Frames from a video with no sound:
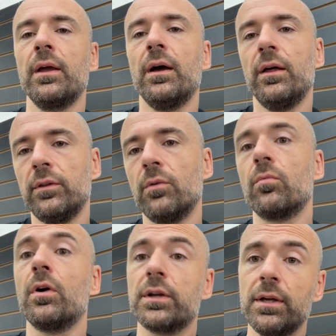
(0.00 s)
And then
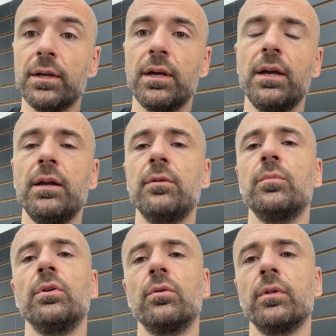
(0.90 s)
rucking came,
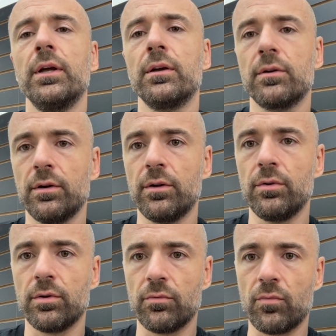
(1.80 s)
like you
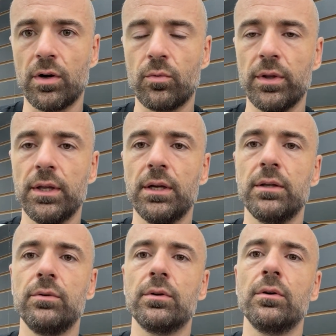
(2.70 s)
can ruck with
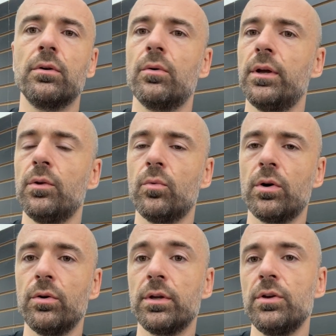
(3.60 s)
it, you can go
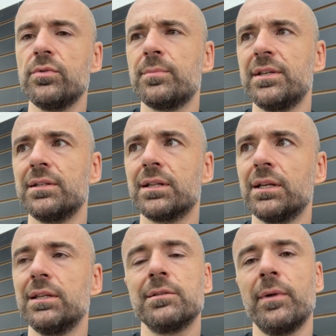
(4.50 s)
anywhere, you can use basically
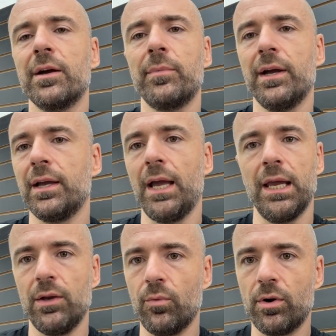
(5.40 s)
this backpack
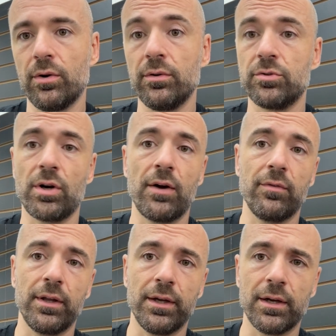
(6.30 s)
anywhere,
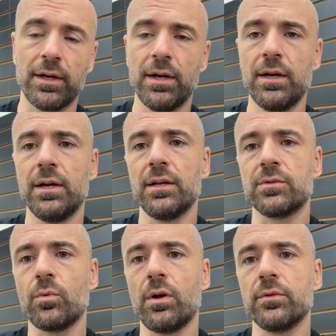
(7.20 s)
traveling as
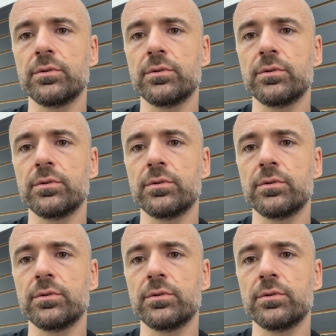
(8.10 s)
well.